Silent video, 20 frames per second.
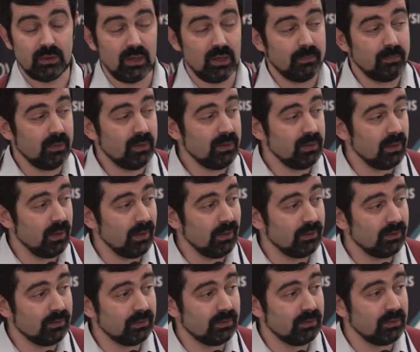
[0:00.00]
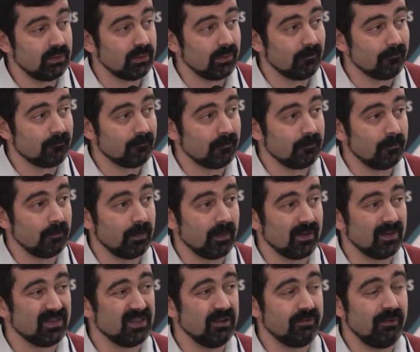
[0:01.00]
the library and
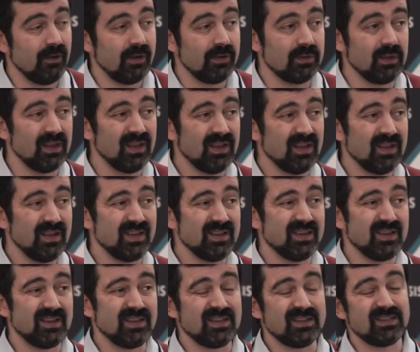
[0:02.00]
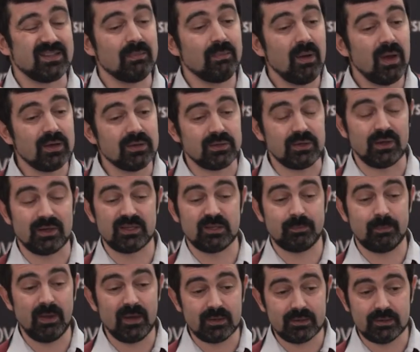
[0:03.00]
define semantic
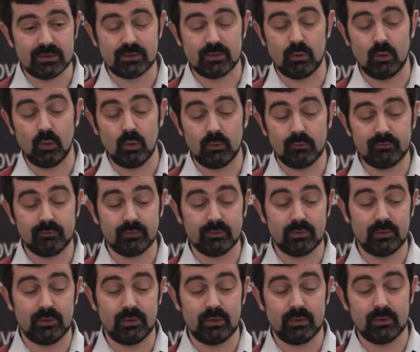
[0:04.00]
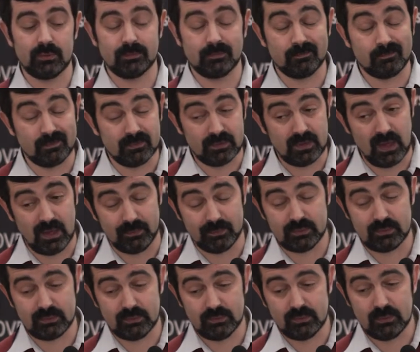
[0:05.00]
aspects of
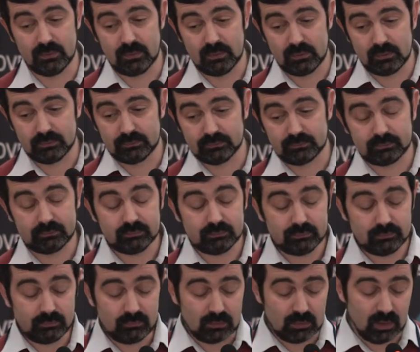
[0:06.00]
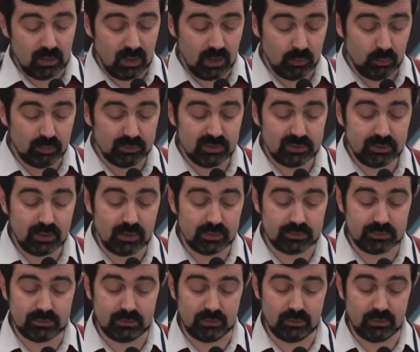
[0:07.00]
types. I will
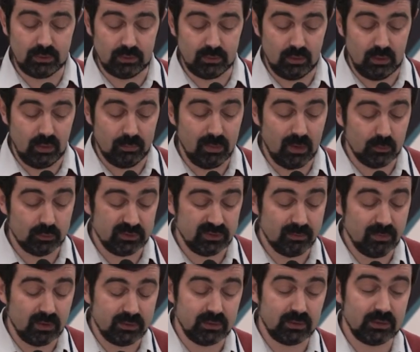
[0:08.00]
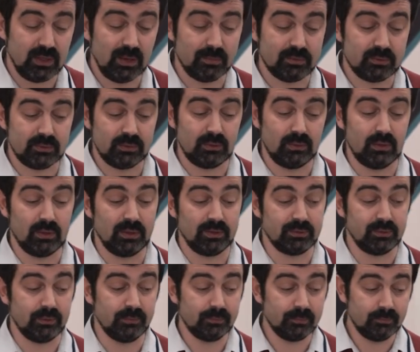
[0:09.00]
discuss about semantic types
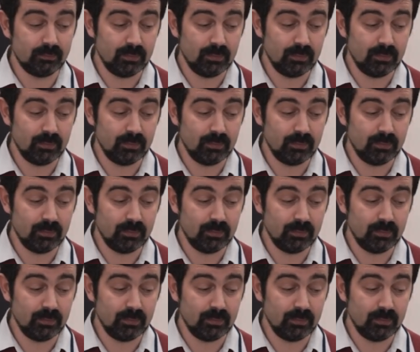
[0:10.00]
later.